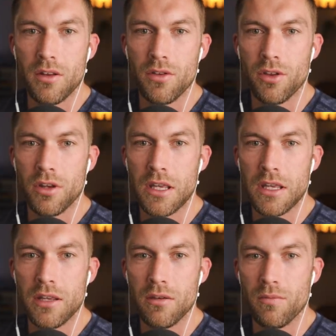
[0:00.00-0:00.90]

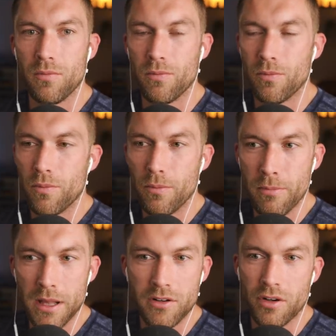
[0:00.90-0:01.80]
The
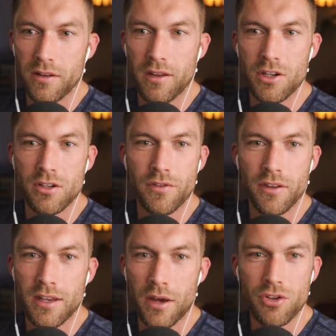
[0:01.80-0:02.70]
militarization of the
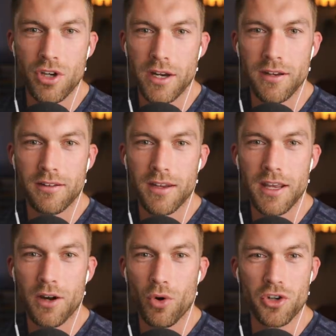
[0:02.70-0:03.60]
South China Sea.
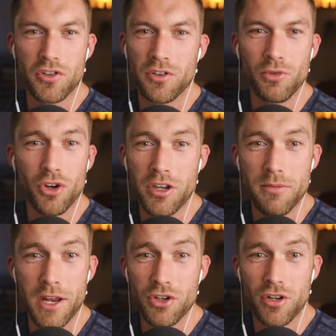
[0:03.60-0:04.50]
I watched some
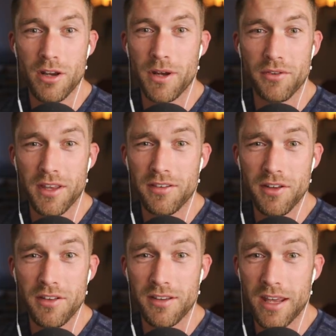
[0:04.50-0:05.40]
documentary about this the
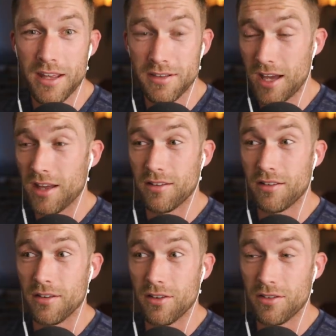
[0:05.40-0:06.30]
other day.
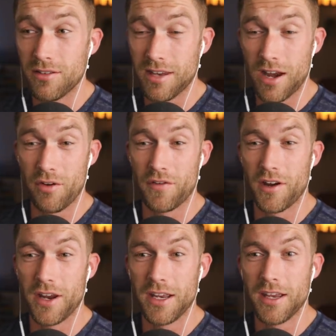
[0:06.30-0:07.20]
That's
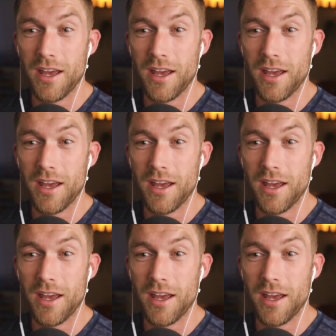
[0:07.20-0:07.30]
terrifying.